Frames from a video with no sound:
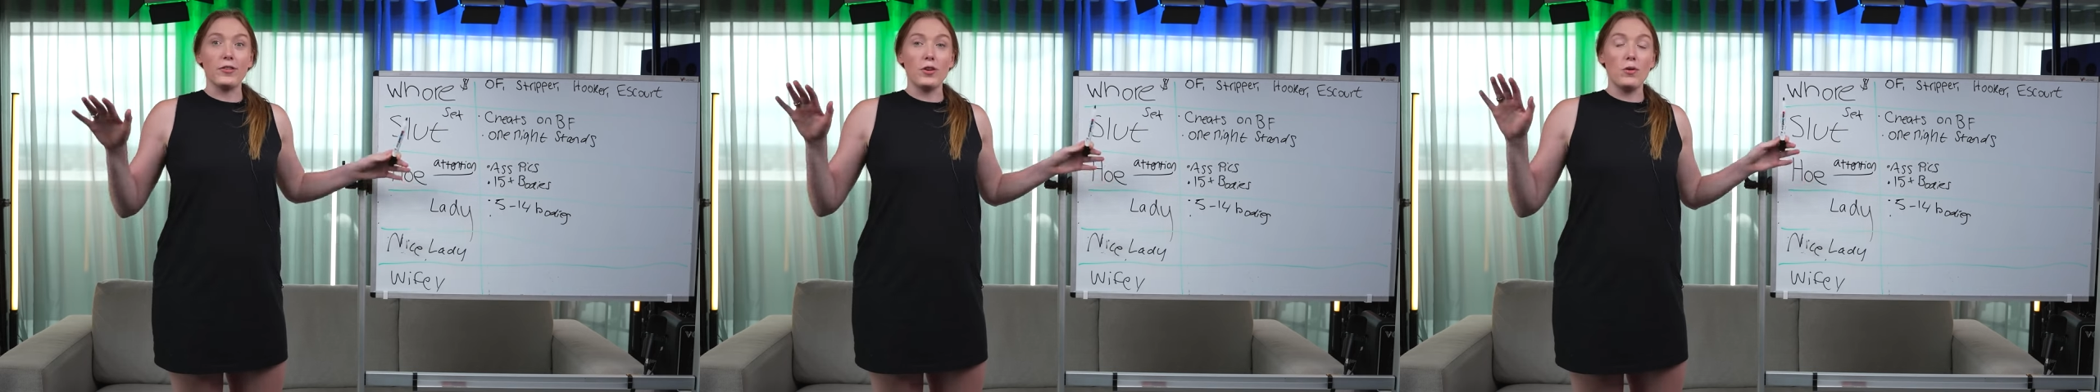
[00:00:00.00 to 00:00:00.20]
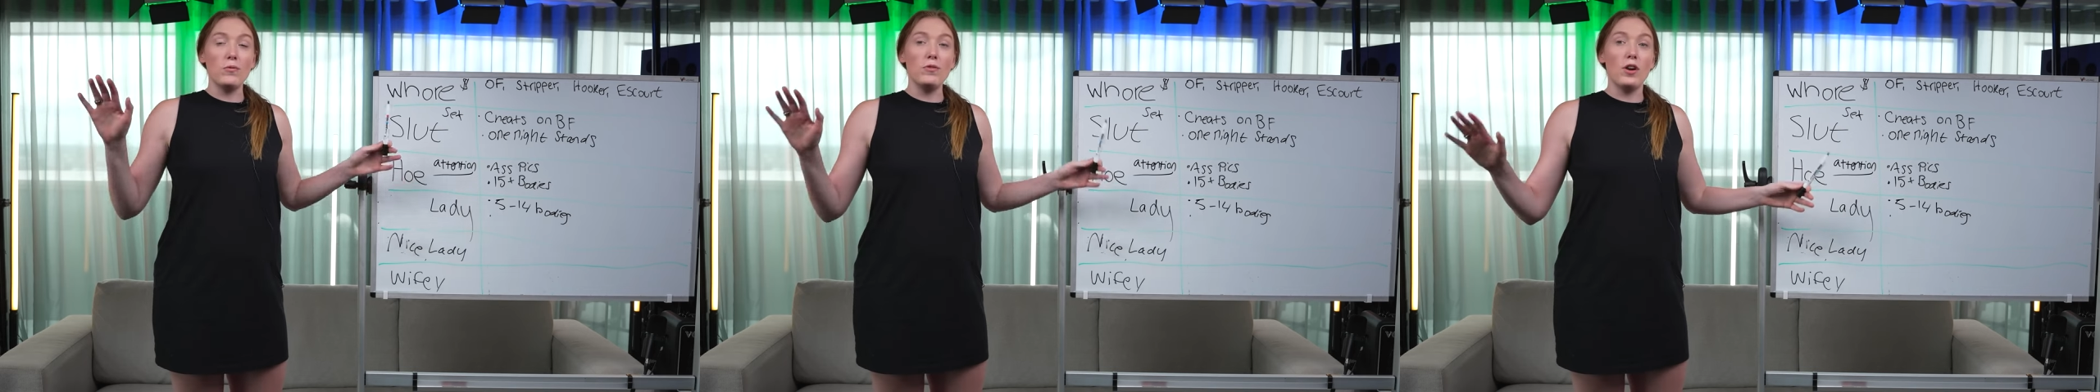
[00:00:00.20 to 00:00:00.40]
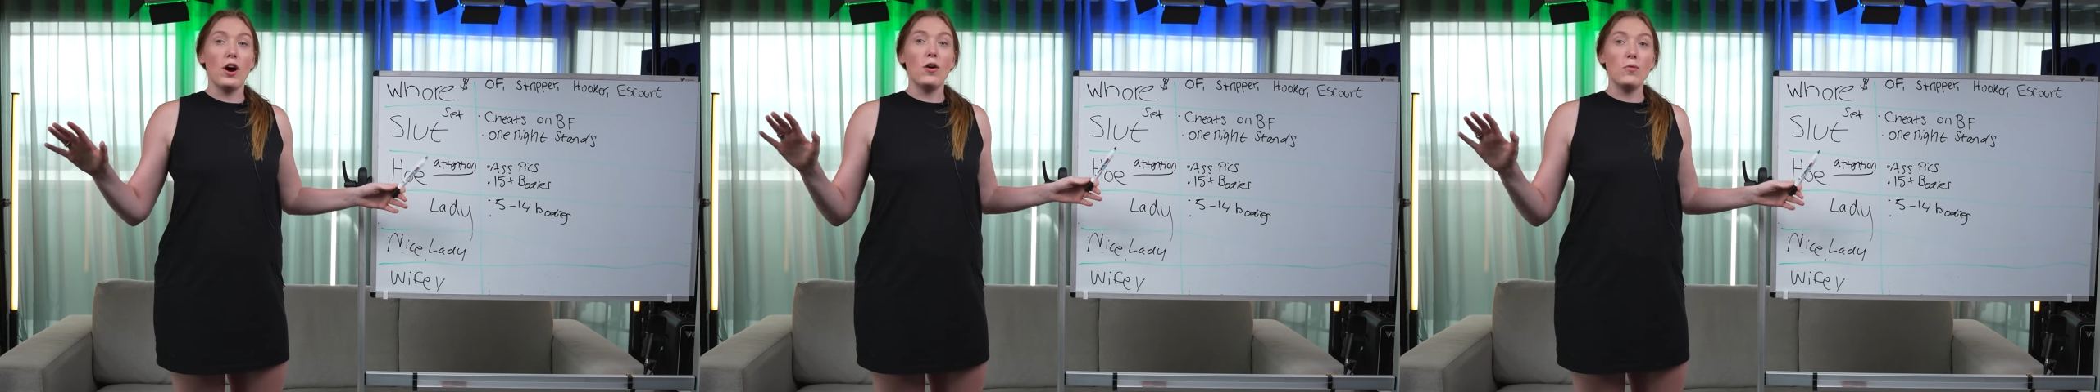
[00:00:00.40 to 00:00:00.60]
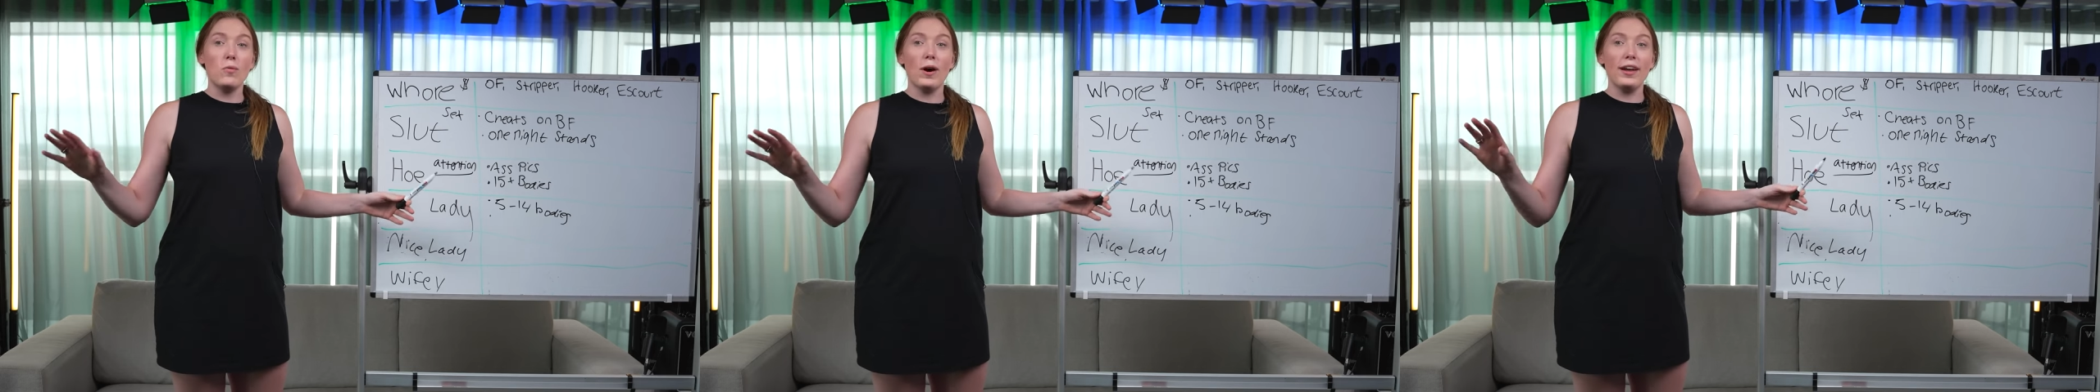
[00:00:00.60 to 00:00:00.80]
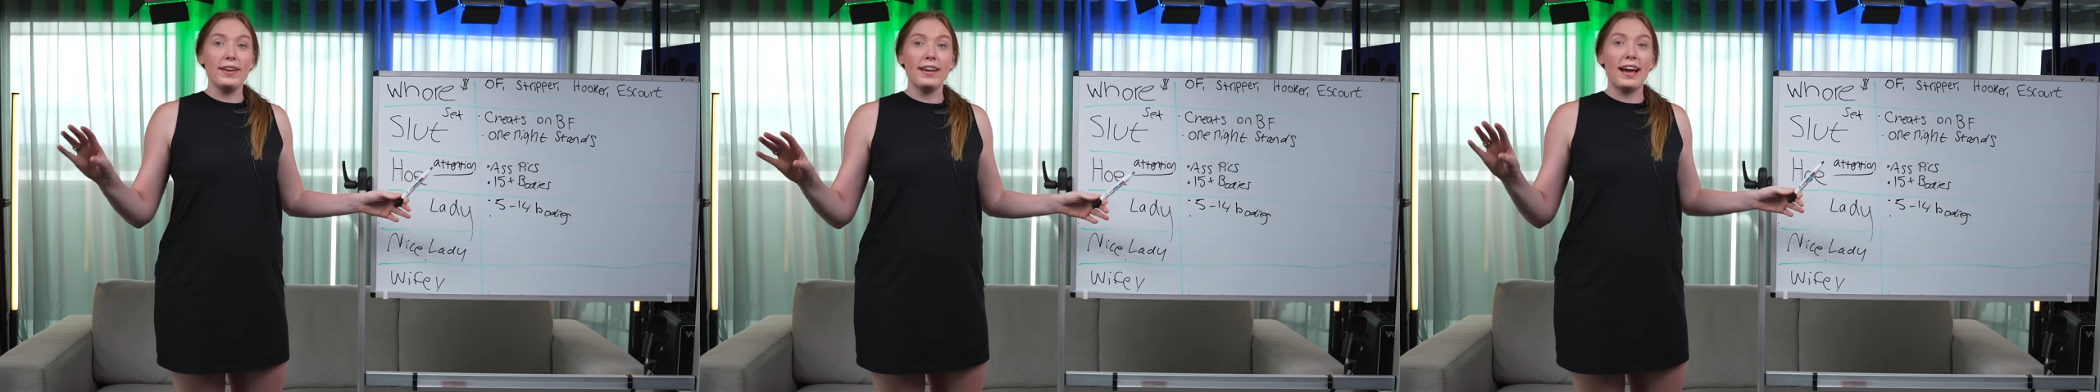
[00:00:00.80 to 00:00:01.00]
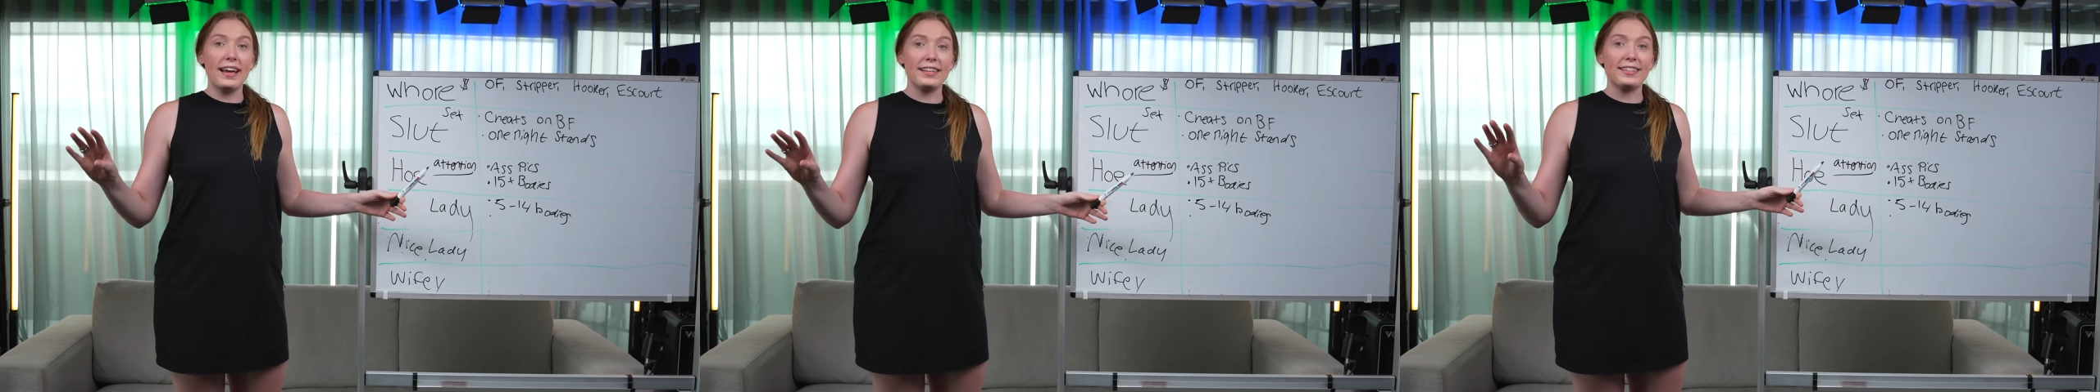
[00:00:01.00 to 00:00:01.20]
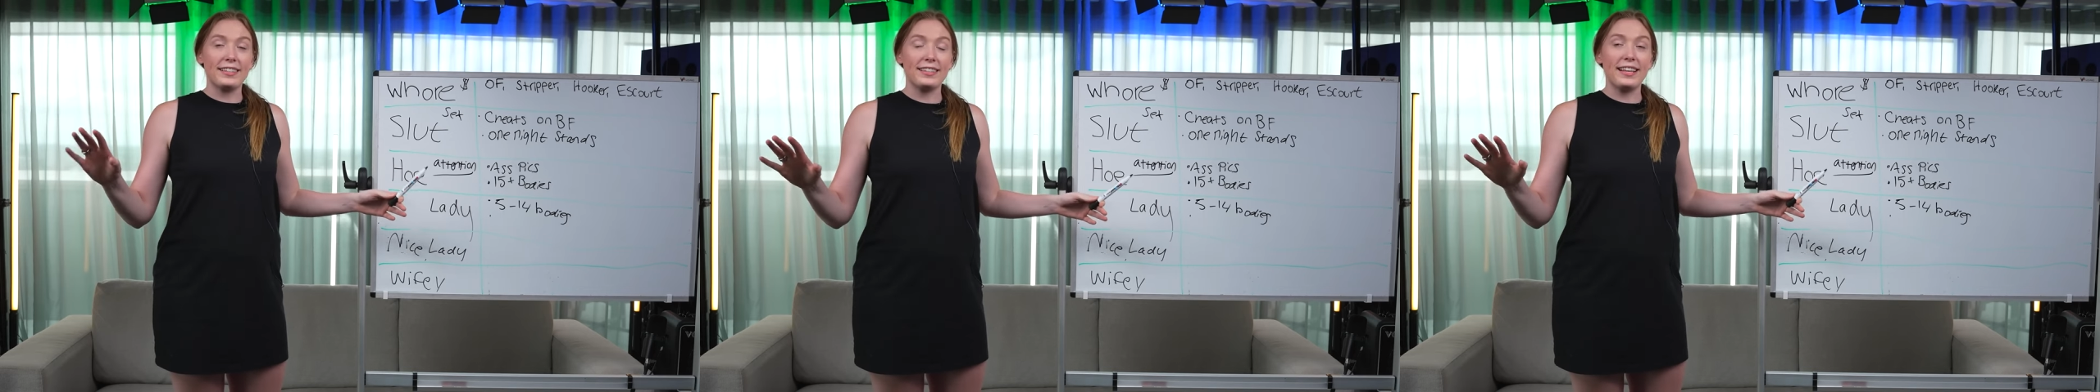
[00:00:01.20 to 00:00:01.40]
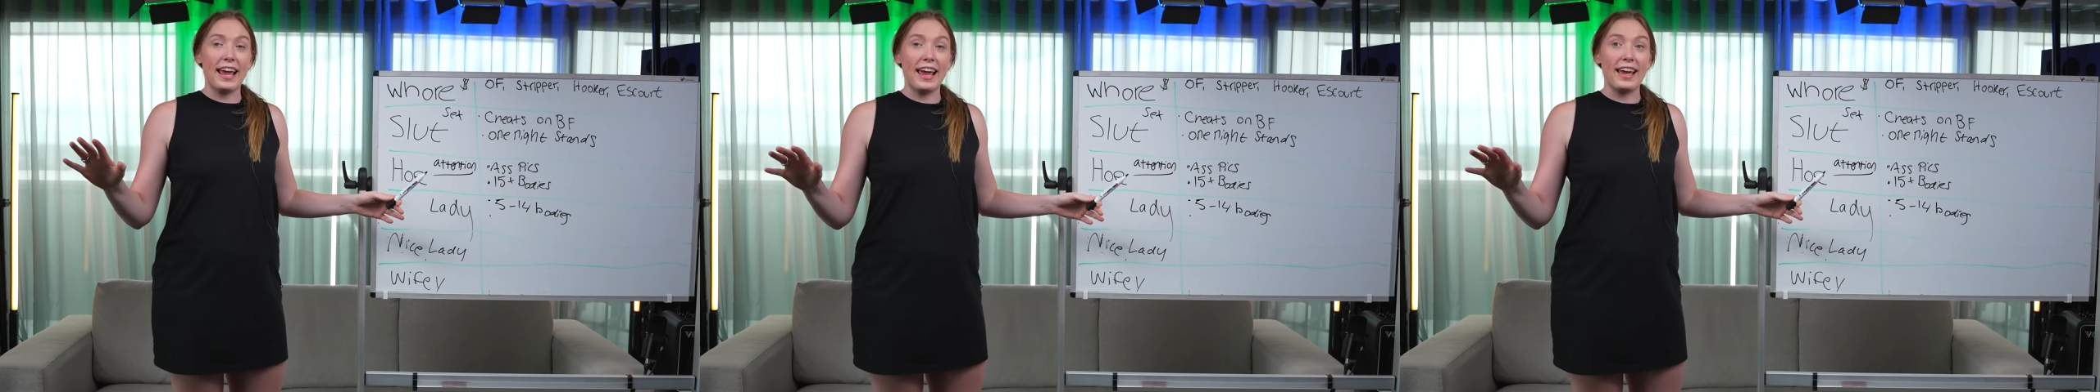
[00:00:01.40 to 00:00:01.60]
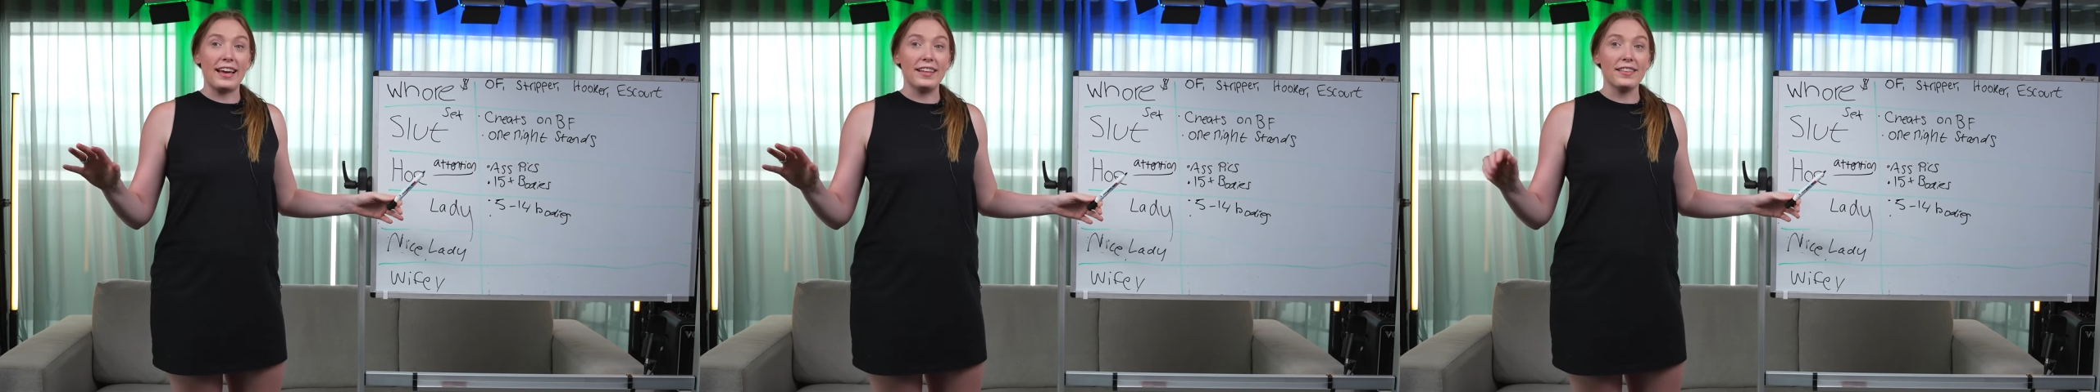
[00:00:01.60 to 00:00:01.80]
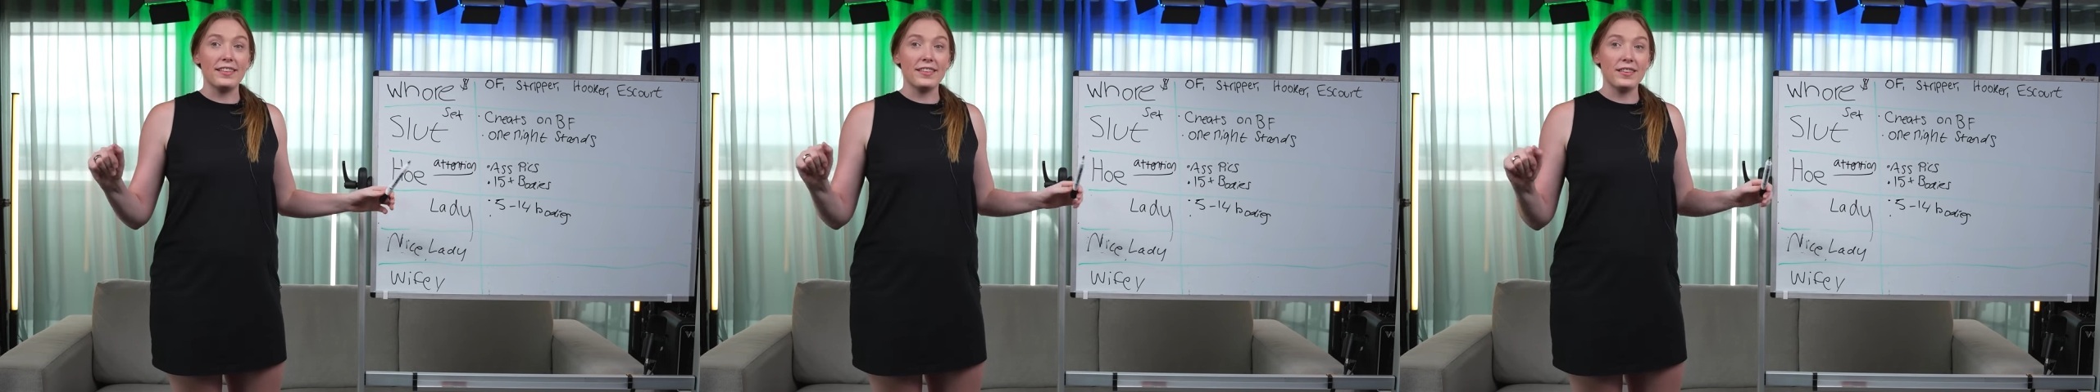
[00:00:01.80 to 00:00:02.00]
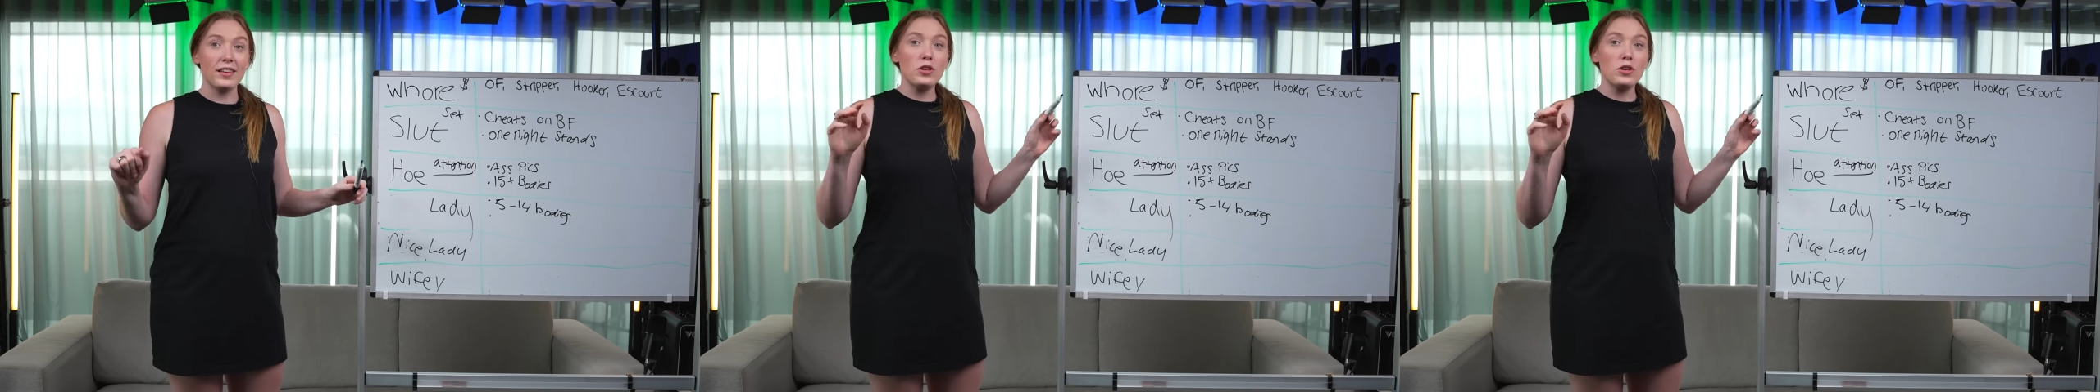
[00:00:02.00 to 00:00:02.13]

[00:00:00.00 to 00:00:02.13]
So no one-night stands.